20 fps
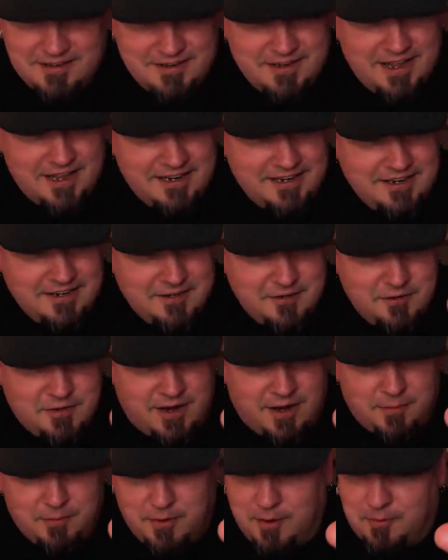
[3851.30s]
did do that
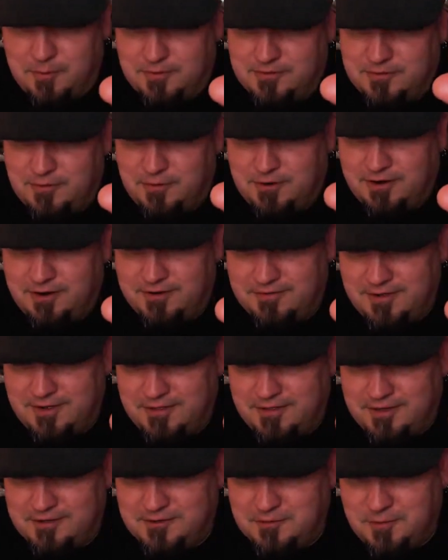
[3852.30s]
on purpose, Horror. I
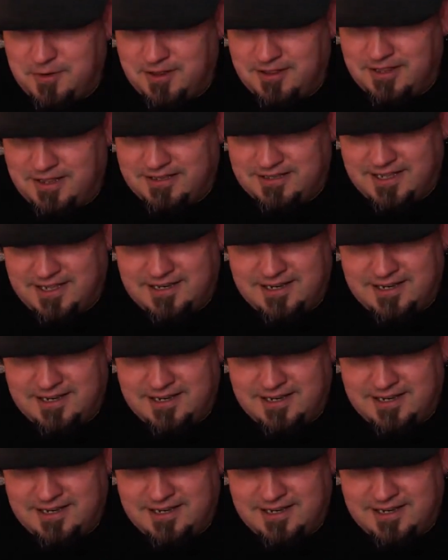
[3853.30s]
thought you might like that.